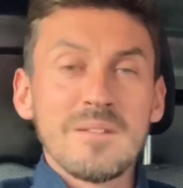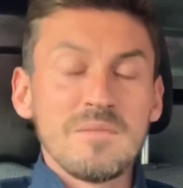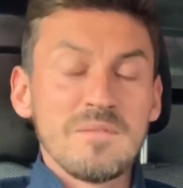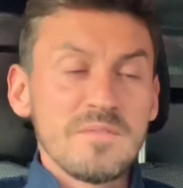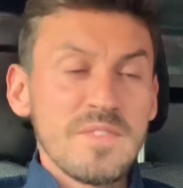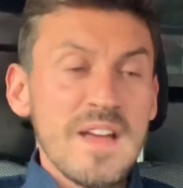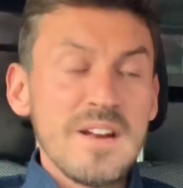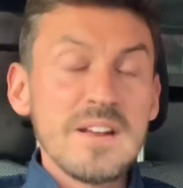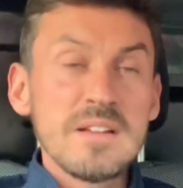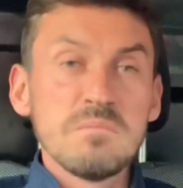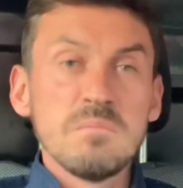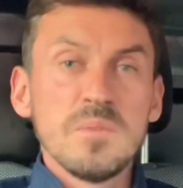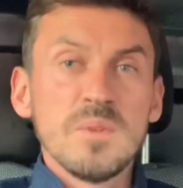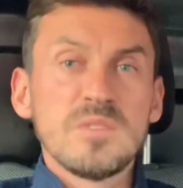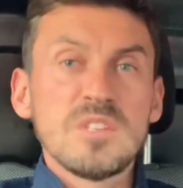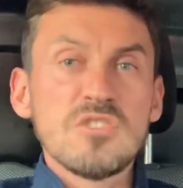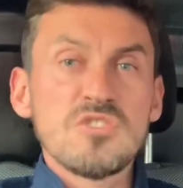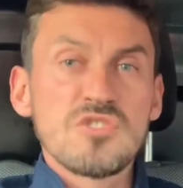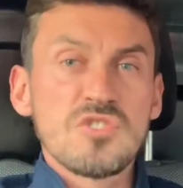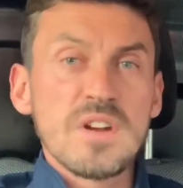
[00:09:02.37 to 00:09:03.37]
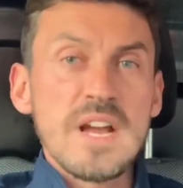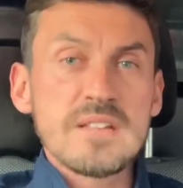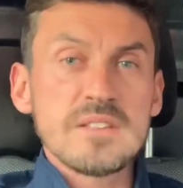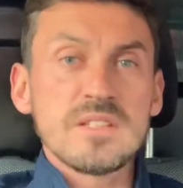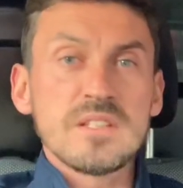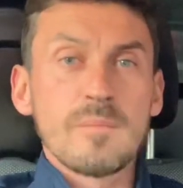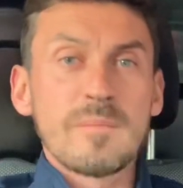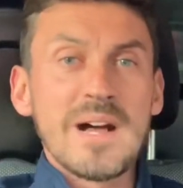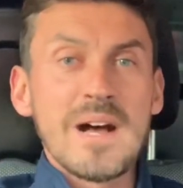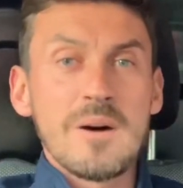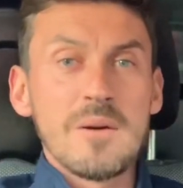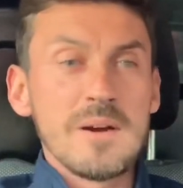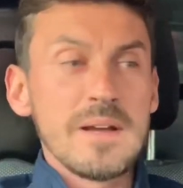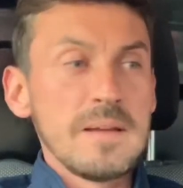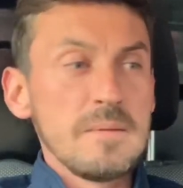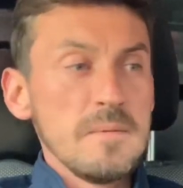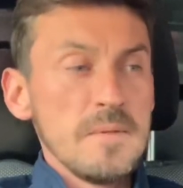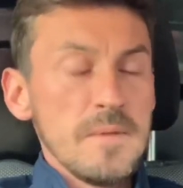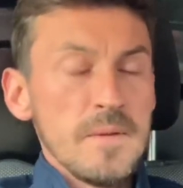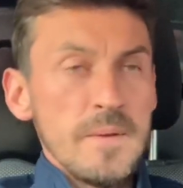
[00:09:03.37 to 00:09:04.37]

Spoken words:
I'm very distressed about it.